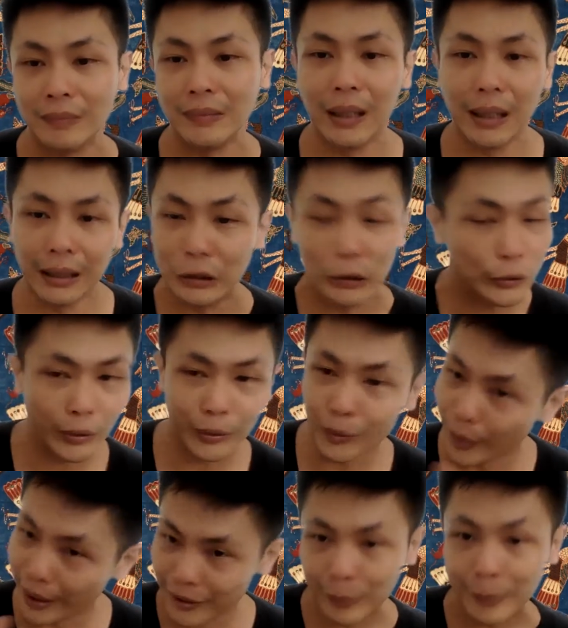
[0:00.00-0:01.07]
and you don't know
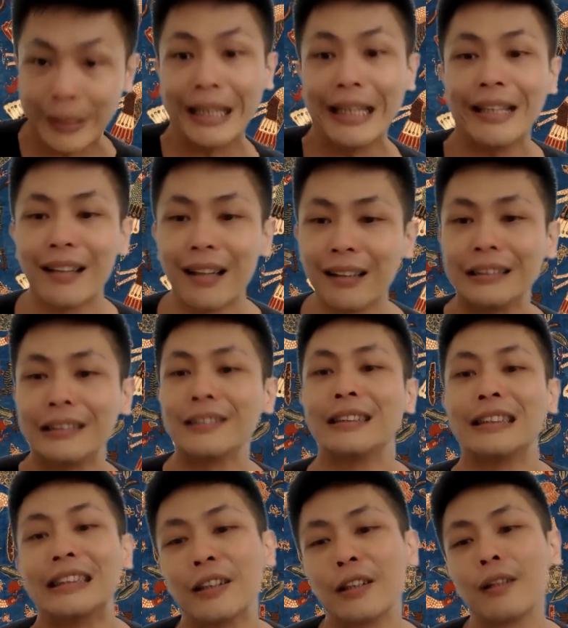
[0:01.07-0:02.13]
where to begin, how
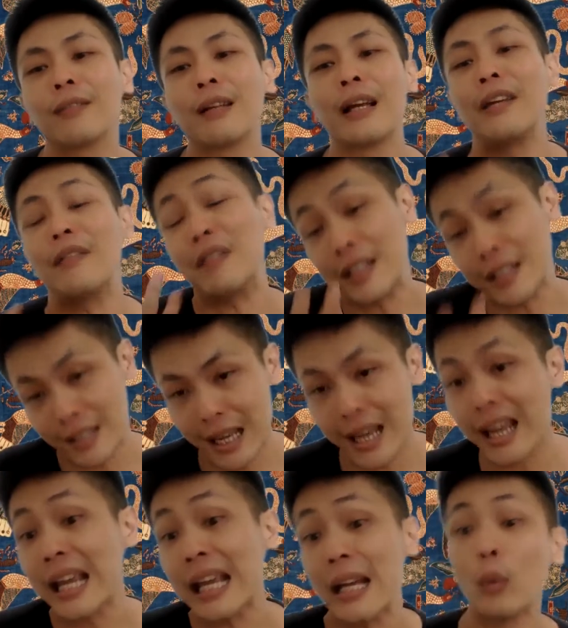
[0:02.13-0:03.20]
to sort of like even
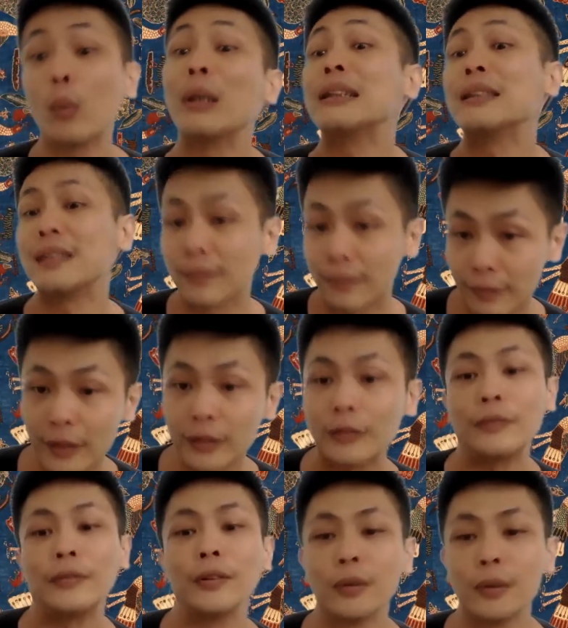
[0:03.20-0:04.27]
say what is in front
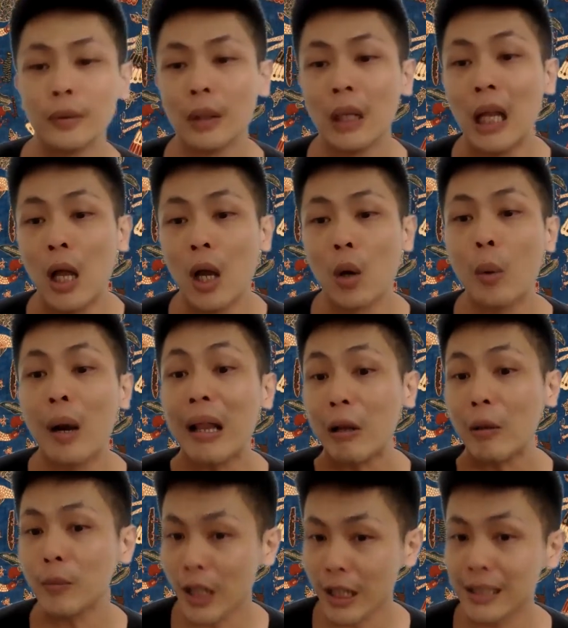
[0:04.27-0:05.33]
of you. While
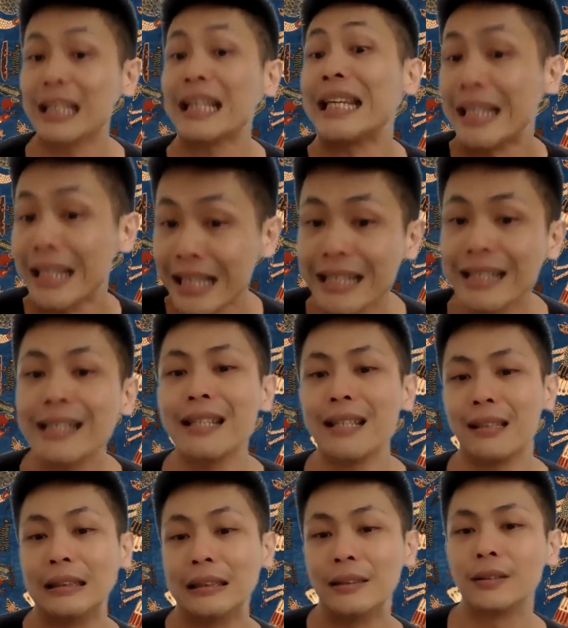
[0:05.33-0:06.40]
objects are
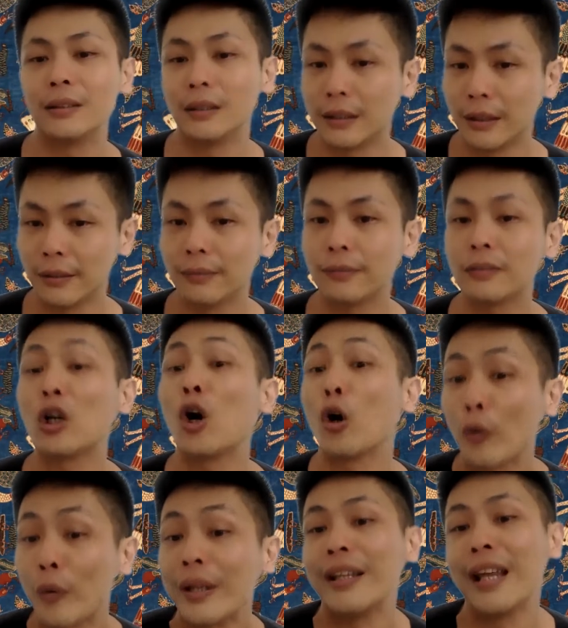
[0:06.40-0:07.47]
easier to give
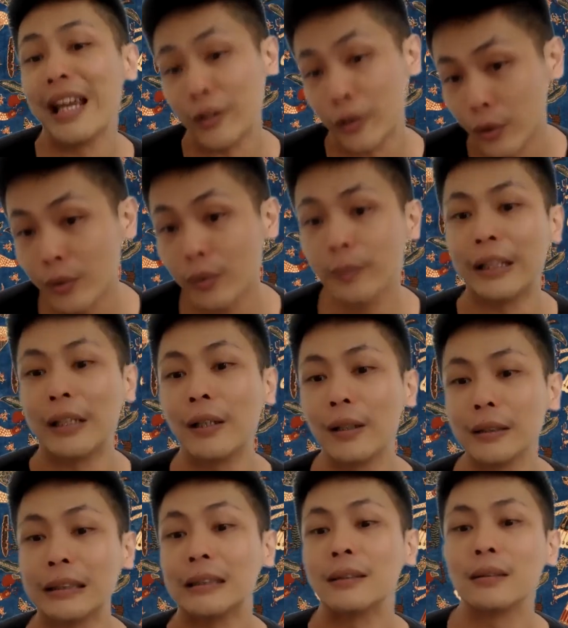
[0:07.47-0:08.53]
concrete date to
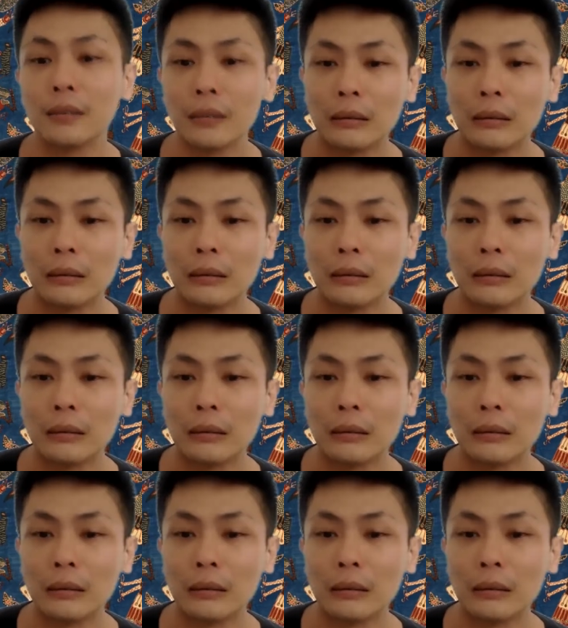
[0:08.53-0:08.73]
because